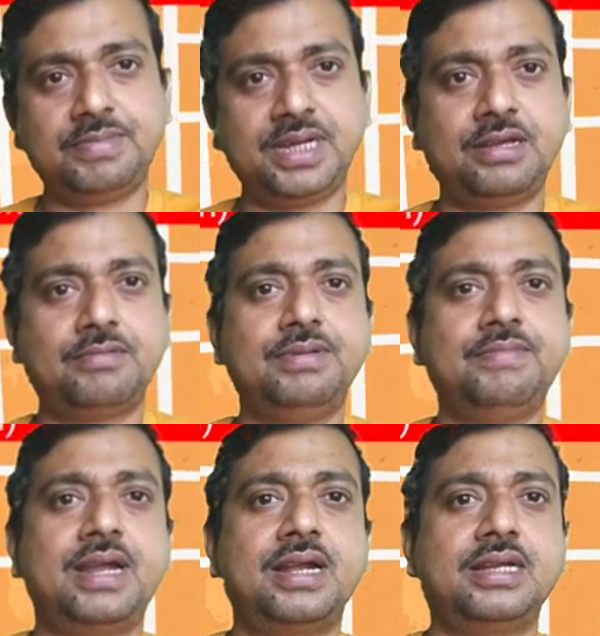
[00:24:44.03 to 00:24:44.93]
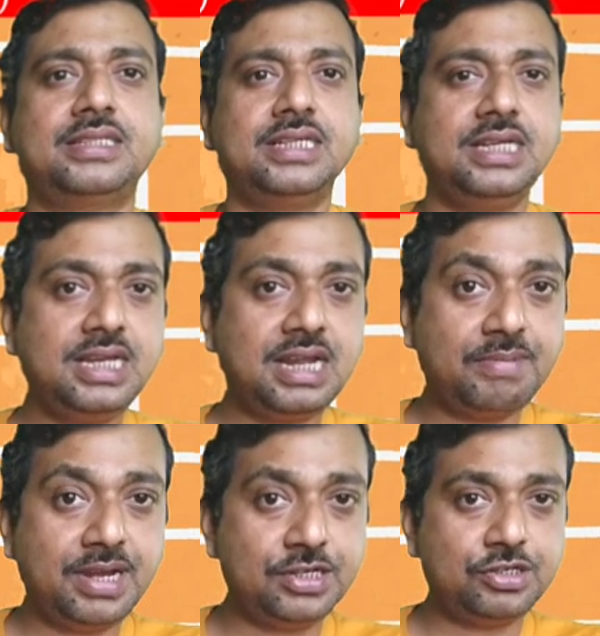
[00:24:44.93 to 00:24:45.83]
meaning of the barrenness?
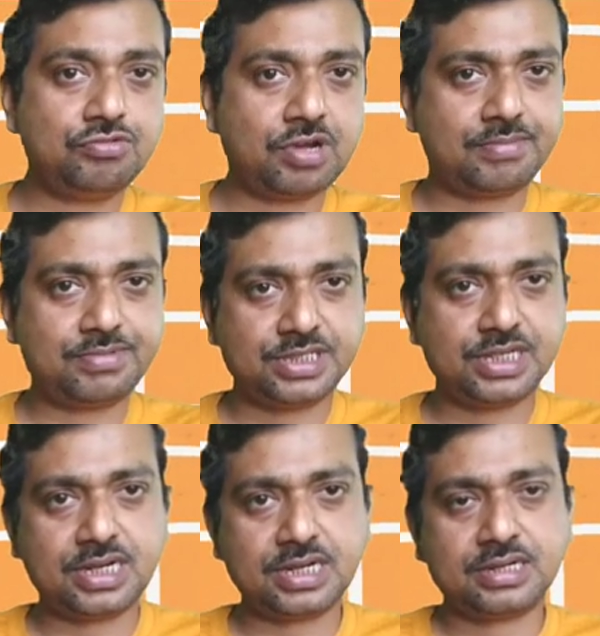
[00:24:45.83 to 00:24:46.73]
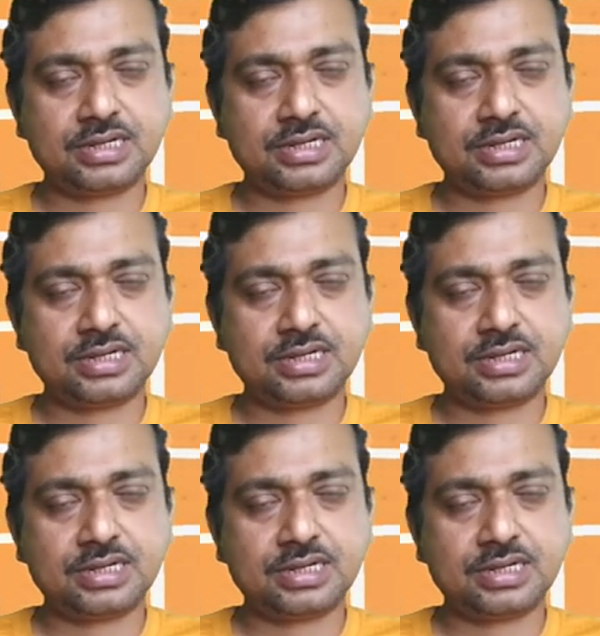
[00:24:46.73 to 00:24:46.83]
Inability to have children,